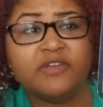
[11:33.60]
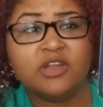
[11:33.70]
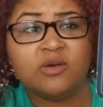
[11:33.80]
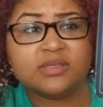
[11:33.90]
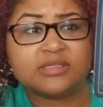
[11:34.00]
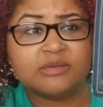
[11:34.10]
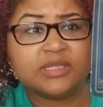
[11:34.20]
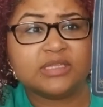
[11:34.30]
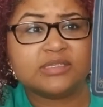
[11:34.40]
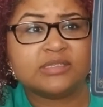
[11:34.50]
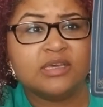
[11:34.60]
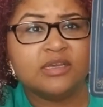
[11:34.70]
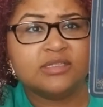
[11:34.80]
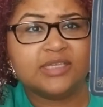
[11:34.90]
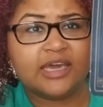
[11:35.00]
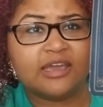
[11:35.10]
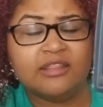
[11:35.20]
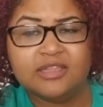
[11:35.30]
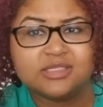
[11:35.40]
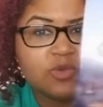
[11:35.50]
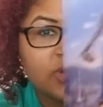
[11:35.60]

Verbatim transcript: even noticed them in this deck in this